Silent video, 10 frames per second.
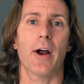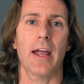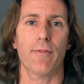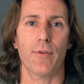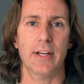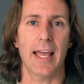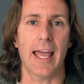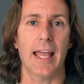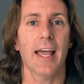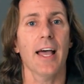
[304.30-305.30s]
our
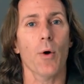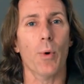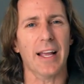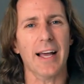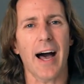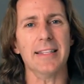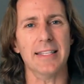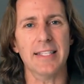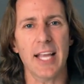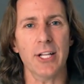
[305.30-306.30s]
everyday. What God's
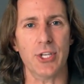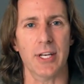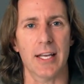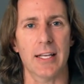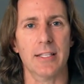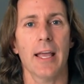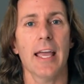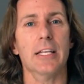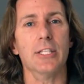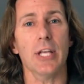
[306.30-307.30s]
intention is
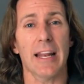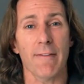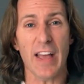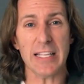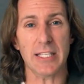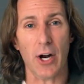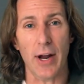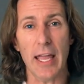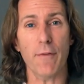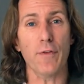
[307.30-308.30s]
to invest
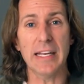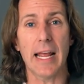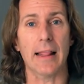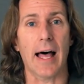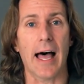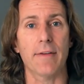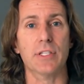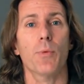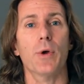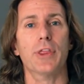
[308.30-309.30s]
our everyday
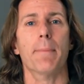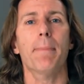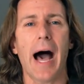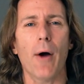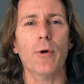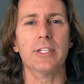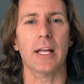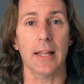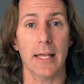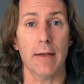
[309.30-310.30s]
lives with the power
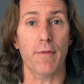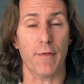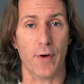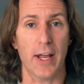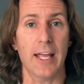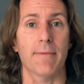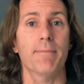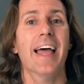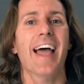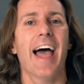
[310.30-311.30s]
to live for
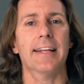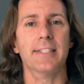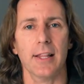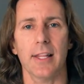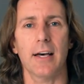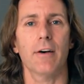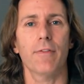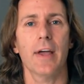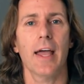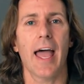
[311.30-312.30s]
Him and to
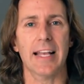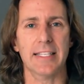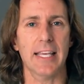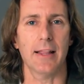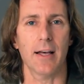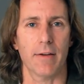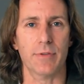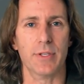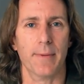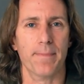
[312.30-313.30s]
love as He loves.